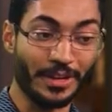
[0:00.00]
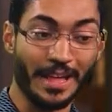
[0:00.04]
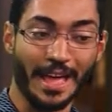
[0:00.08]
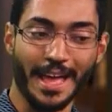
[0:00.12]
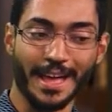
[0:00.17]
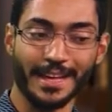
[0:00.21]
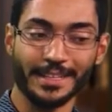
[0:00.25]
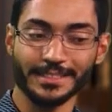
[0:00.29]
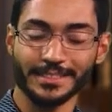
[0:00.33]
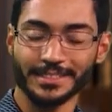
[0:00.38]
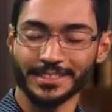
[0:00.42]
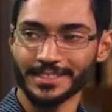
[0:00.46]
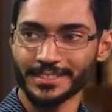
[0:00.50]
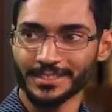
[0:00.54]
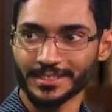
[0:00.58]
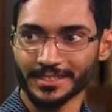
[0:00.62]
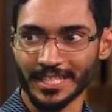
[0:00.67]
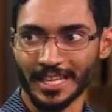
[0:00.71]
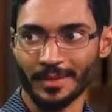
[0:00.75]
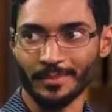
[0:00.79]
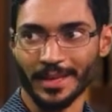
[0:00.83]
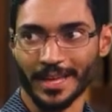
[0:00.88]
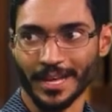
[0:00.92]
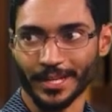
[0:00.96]
has these
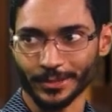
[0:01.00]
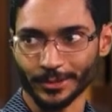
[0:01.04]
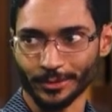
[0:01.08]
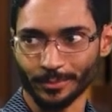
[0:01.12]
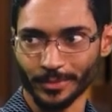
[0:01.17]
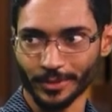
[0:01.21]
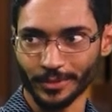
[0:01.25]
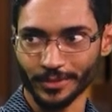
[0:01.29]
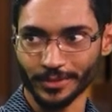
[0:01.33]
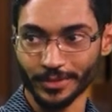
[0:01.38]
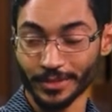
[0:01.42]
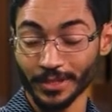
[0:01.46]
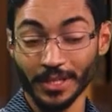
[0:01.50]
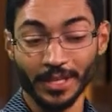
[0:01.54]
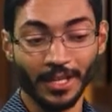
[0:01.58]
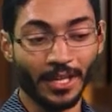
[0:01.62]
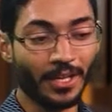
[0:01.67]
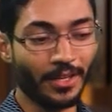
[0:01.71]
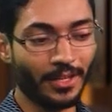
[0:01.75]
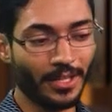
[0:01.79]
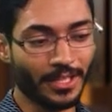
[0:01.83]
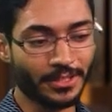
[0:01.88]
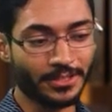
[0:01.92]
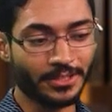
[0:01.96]
same attributes,
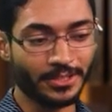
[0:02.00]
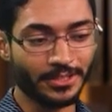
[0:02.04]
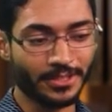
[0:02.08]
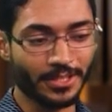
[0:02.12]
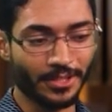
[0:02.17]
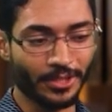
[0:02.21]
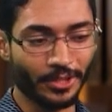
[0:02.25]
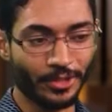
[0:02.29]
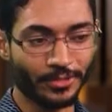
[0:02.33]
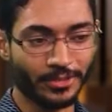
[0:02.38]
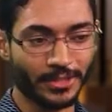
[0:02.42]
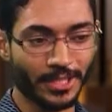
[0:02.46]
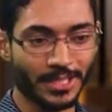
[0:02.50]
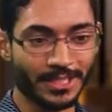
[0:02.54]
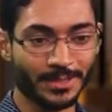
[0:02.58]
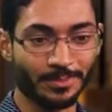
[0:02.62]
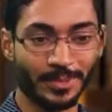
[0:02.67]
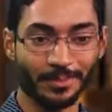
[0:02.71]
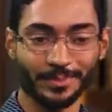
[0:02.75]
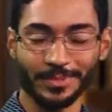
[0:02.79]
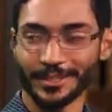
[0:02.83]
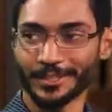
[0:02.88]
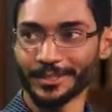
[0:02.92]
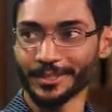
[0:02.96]
not just in the New
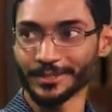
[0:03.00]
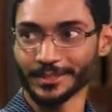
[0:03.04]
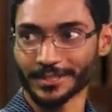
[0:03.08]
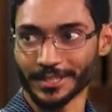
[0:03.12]
Testament, but the Old